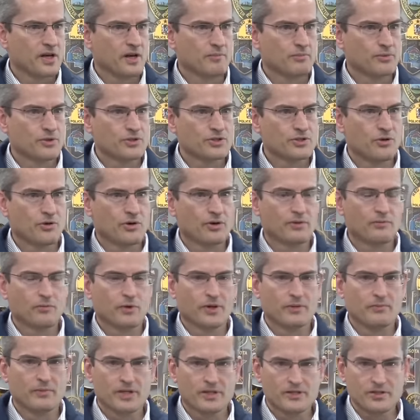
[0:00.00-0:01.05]
I'm Bruce Gordon
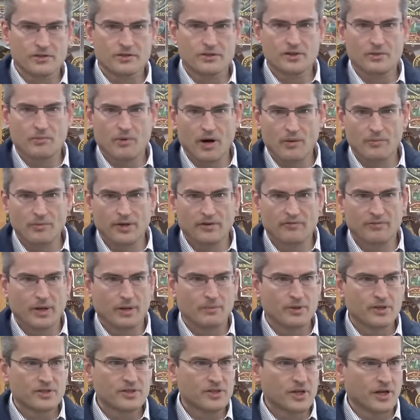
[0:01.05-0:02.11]
with the Minnesota Department of
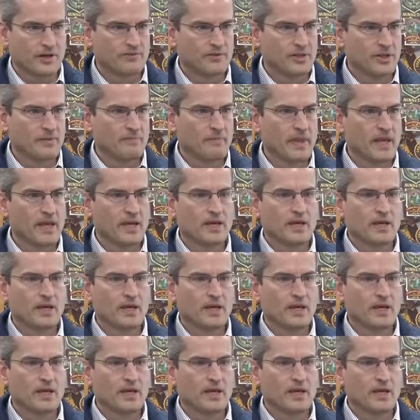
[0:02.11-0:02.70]
Public Safety.